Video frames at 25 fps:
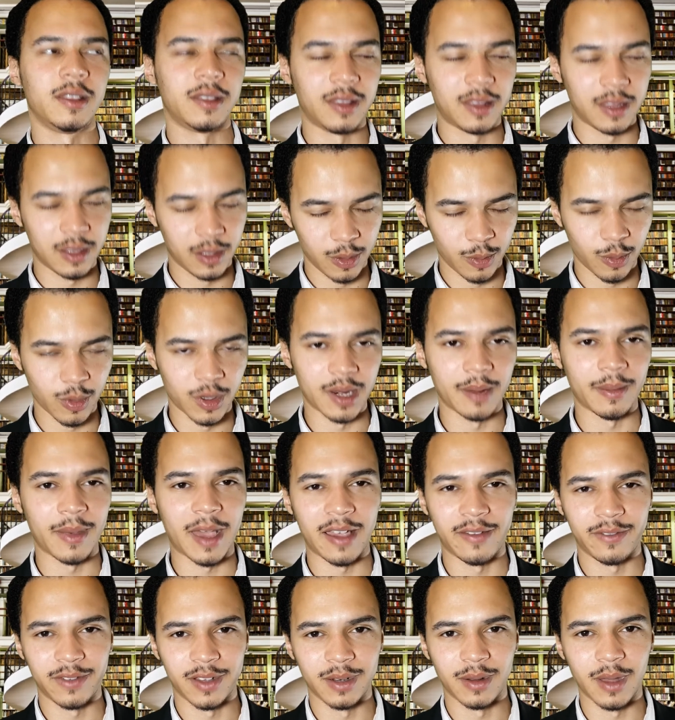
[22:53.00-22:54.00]
you end up
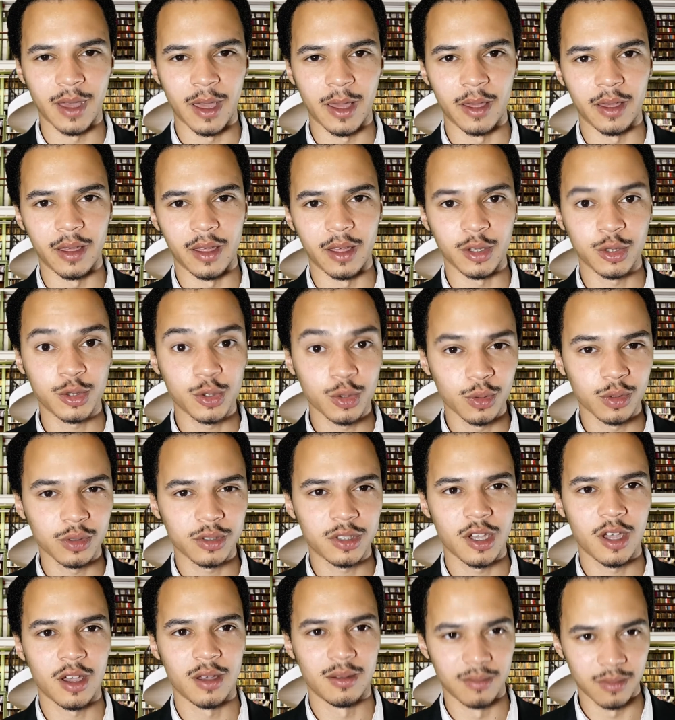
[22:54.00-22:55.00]
having a
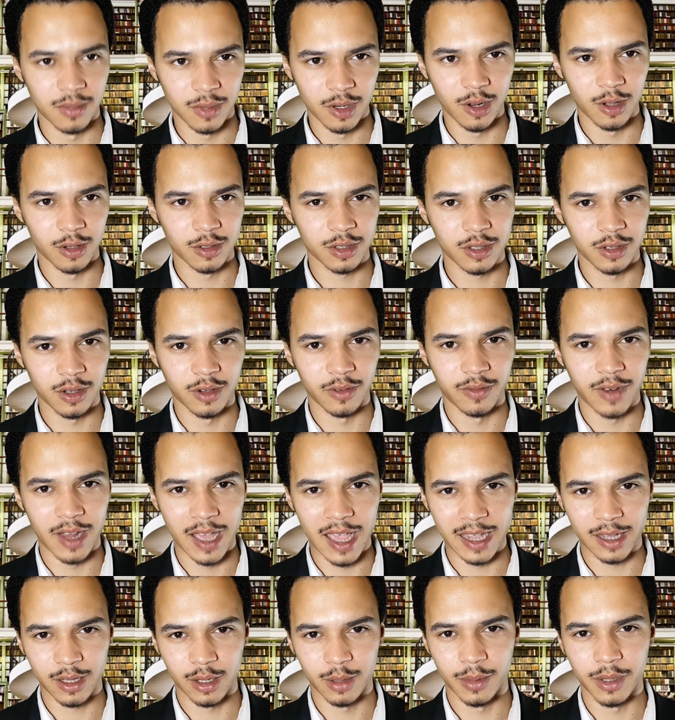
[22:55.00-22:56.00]
short-term loss of
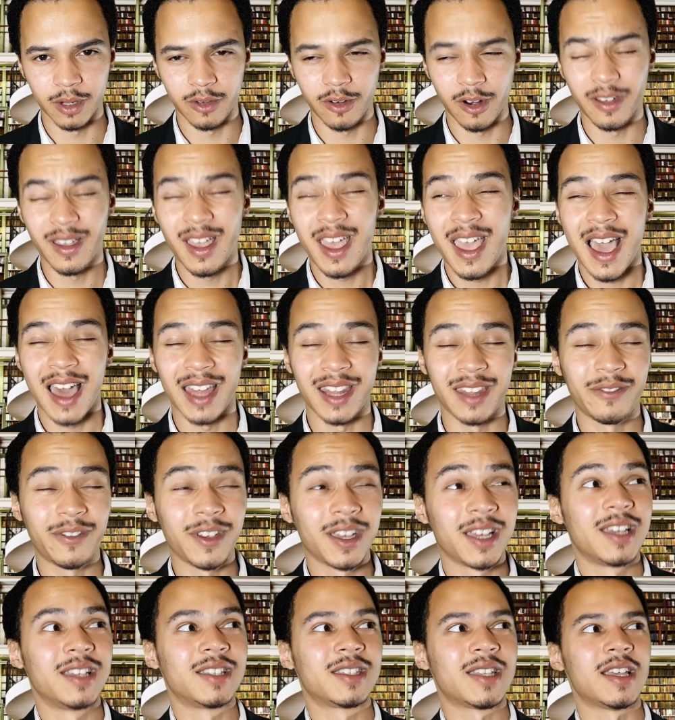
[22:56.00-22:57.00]
economic growth. And the thing
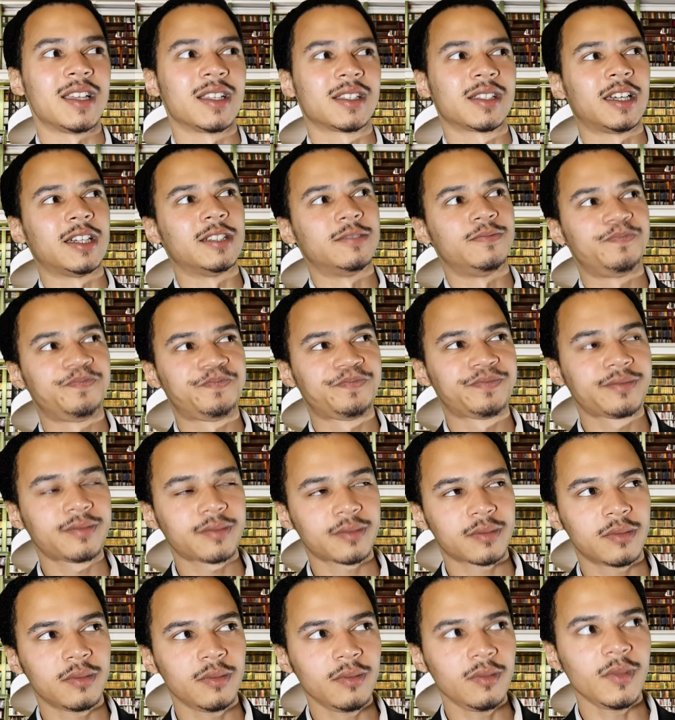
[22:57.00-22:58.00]
is, it's
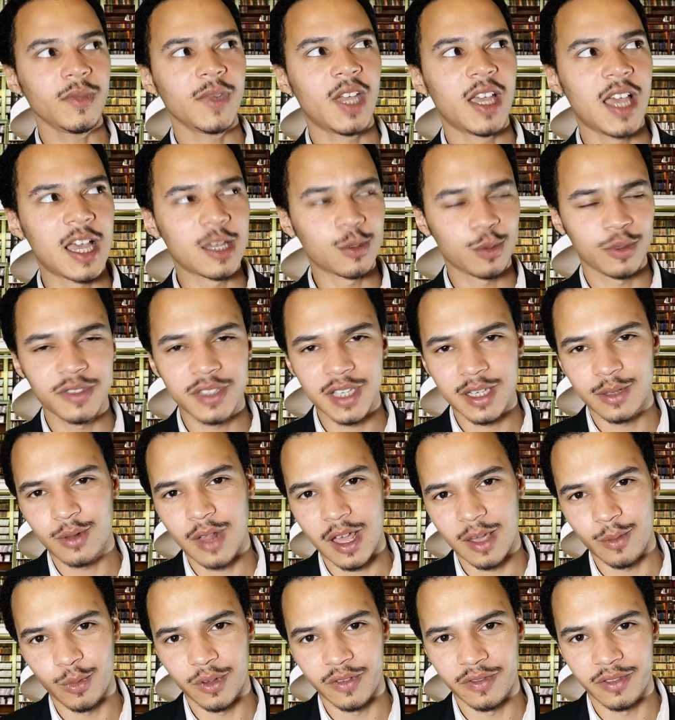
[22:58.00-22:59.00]
as we said,
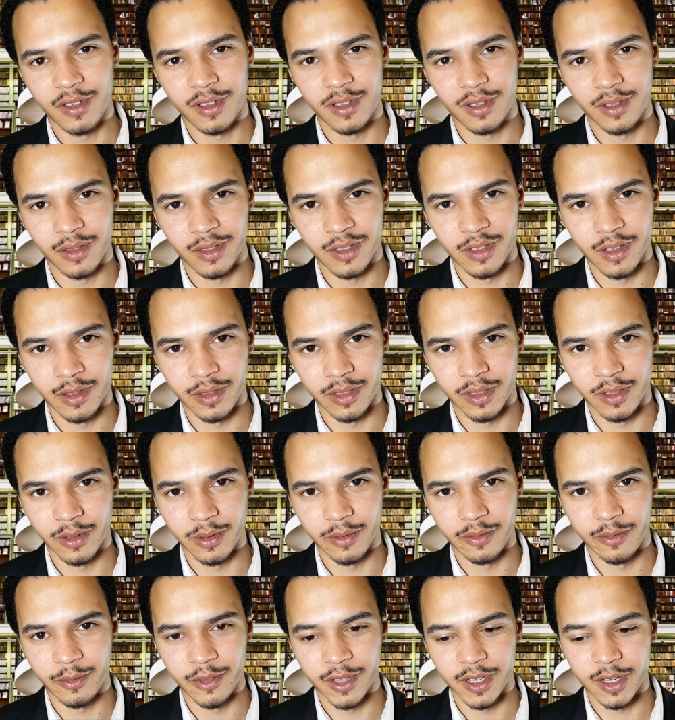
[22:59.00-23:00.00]
with the
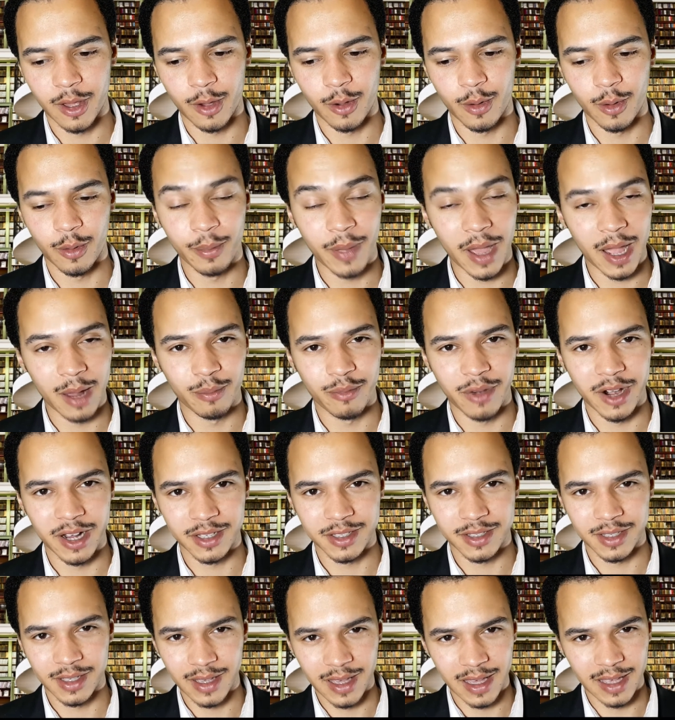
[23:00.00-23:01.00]
video about
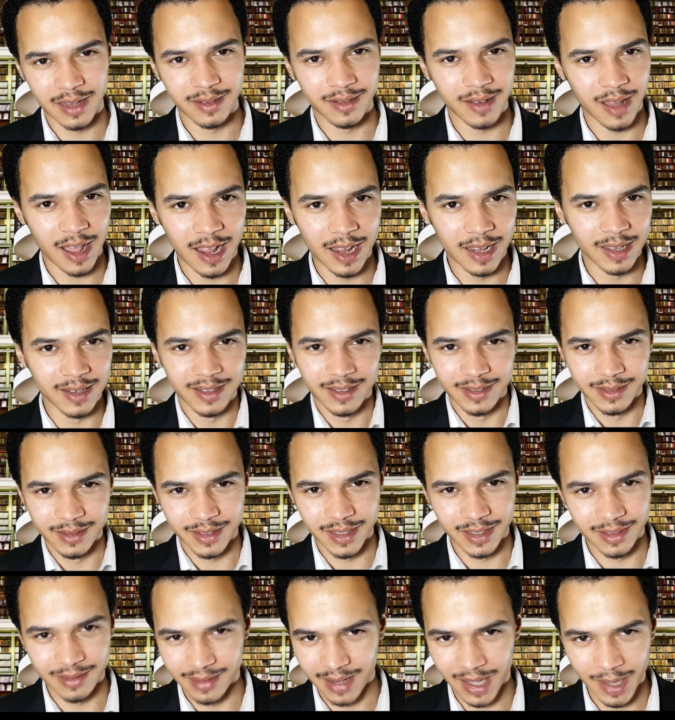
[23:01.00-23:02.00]
Brexit and Ireland and